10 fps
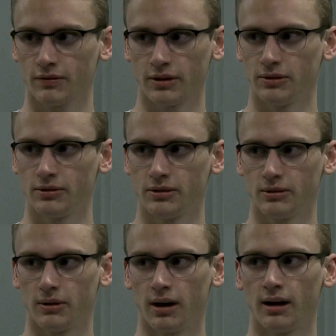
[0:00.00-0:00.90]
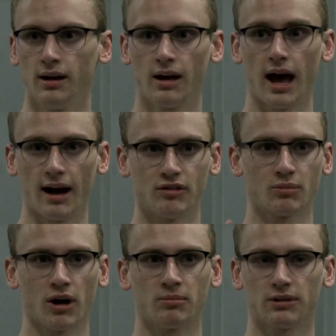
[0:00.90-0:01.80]
for you to have the
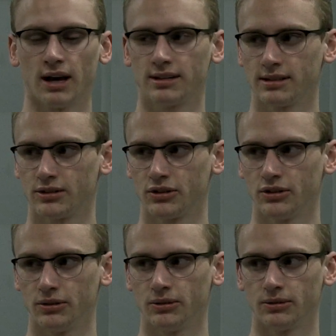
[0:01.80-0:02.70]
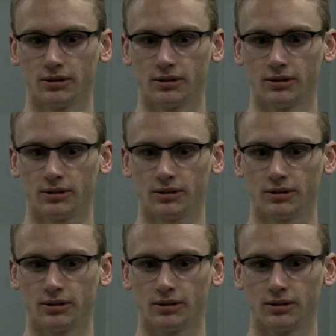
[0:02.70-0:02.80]
proper license to,